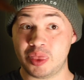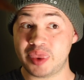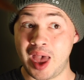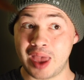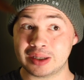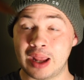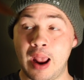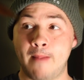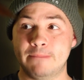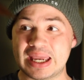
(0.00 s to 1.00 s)
And then,
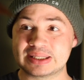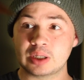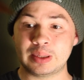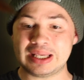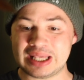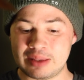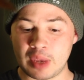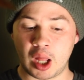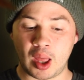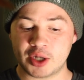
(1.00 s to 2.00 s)
based on the
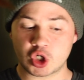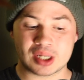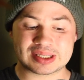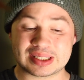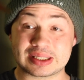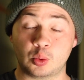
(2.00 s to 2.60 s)
email addresses